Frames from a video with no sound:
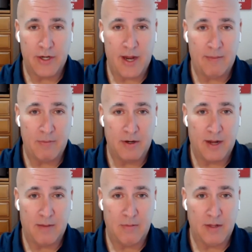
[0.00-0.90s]
happened,
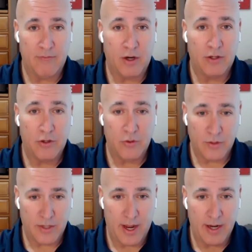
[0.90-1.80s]
I believe, on a
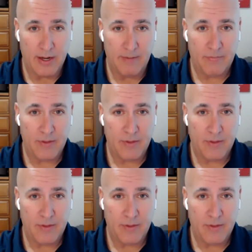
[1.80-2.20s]
Tuesday,